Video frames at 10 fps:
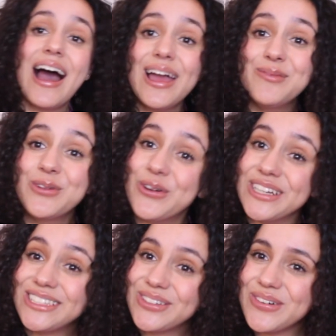I'm
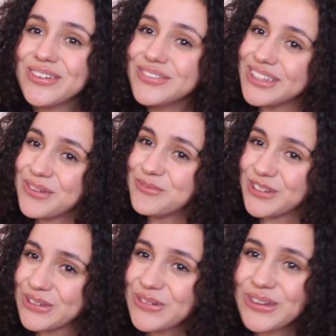going to go over them
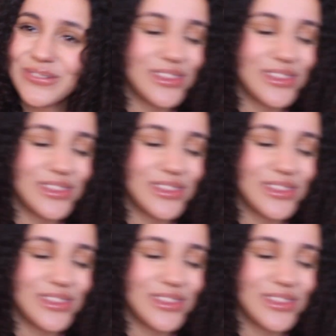real quick